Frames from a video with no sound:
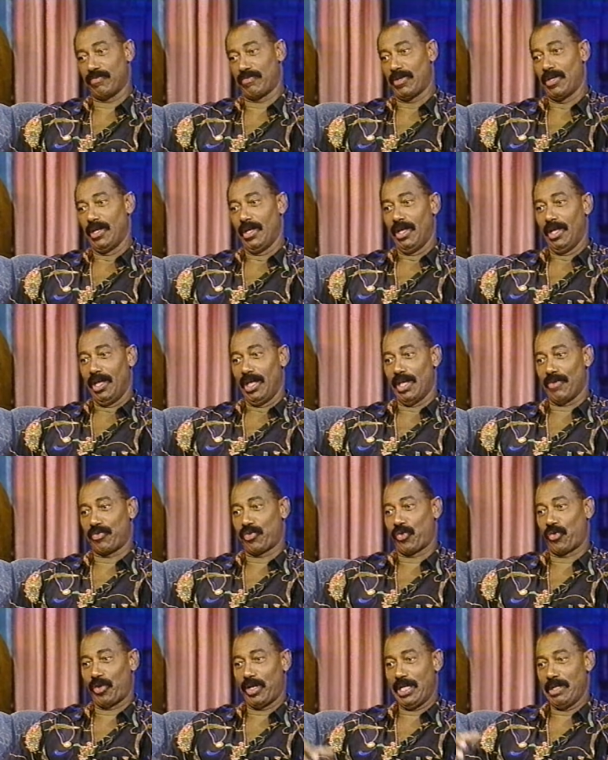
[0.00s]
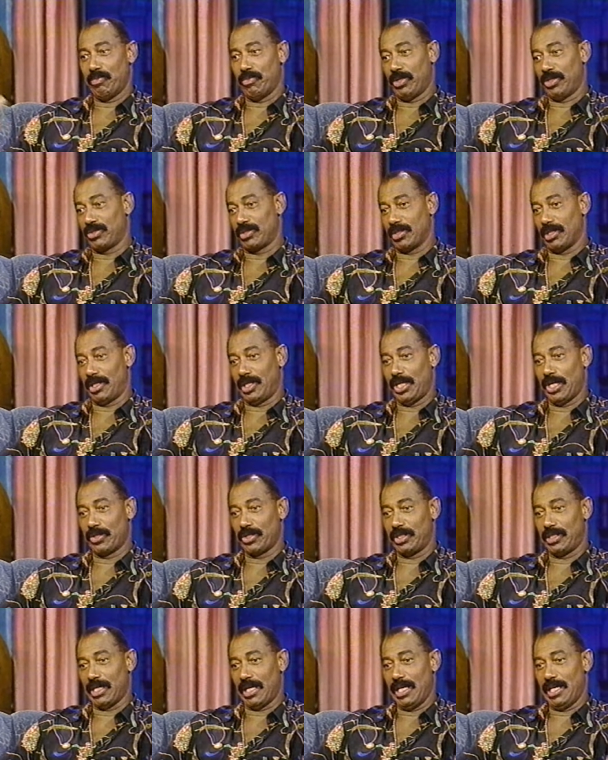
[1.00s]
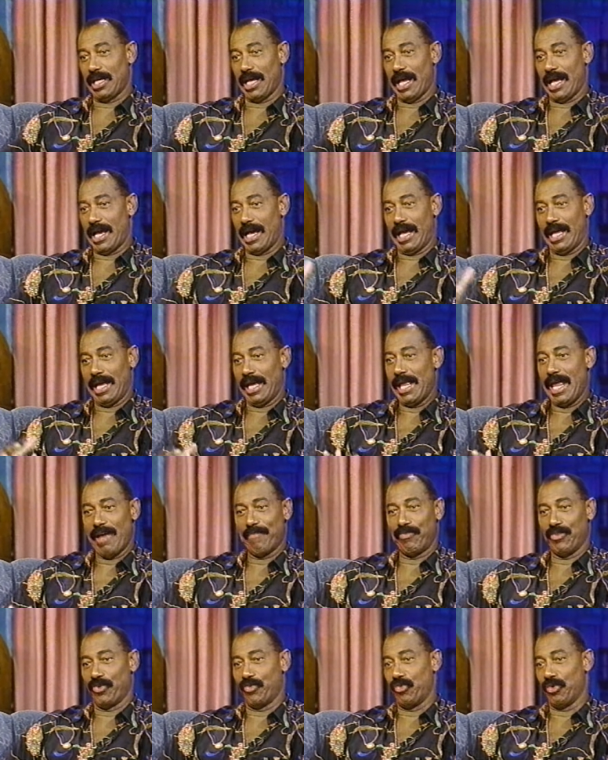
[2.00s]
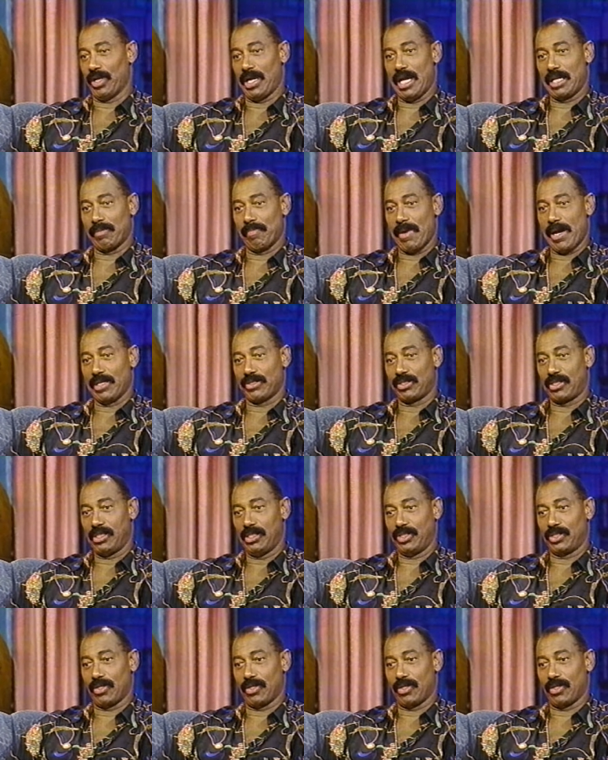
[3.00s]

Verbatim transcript: If, if Kareem was uh, here today, I, I have no real animosity.